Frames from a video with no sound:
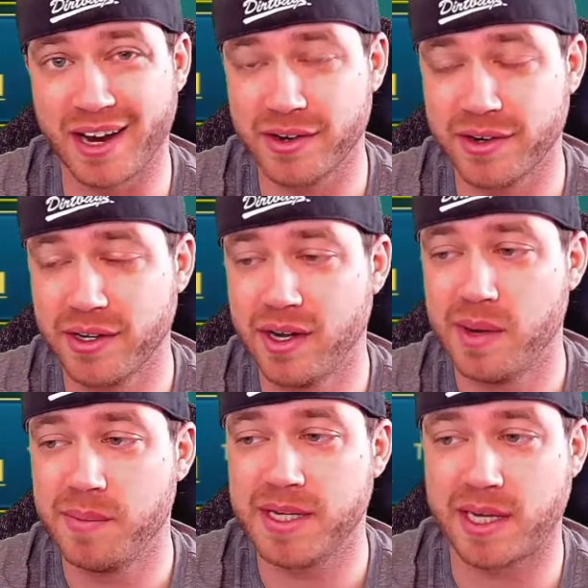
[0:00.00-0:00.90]
her
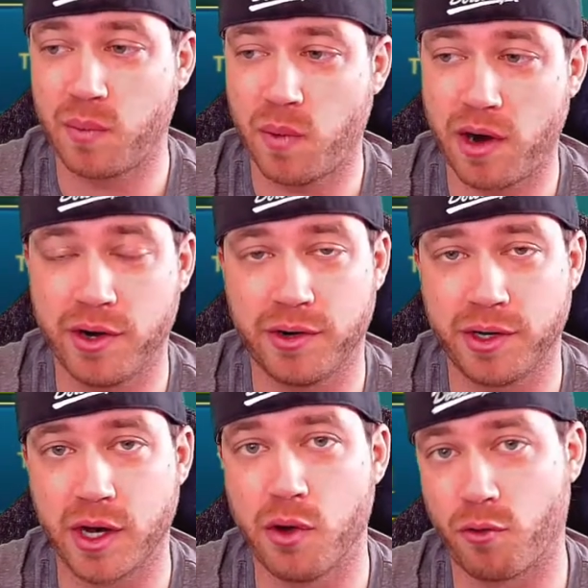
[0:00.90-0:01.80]
because I wanted her to
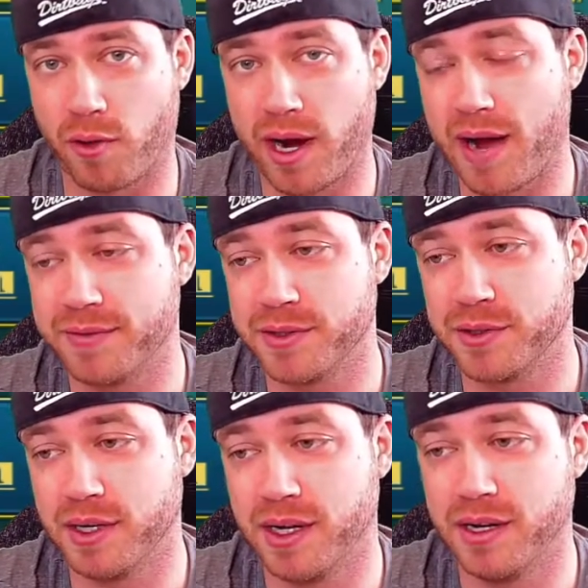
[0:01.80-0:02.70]
go right after
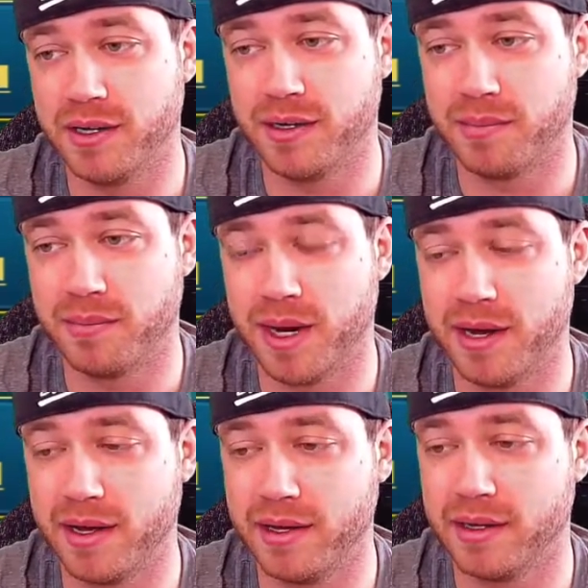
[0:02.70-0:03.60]

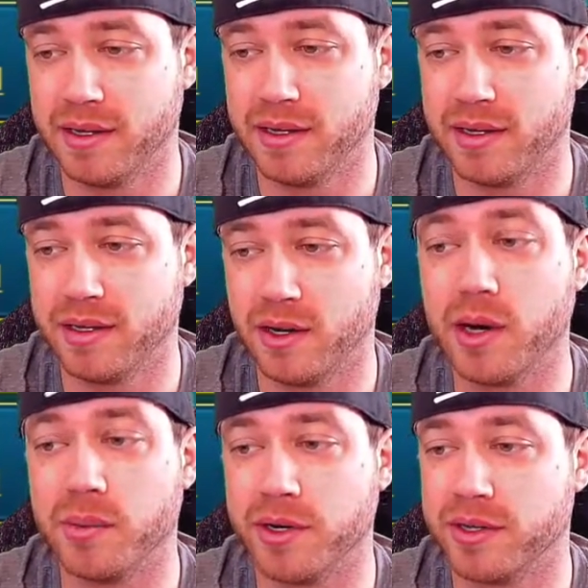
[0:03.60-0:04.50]
my Arbiter.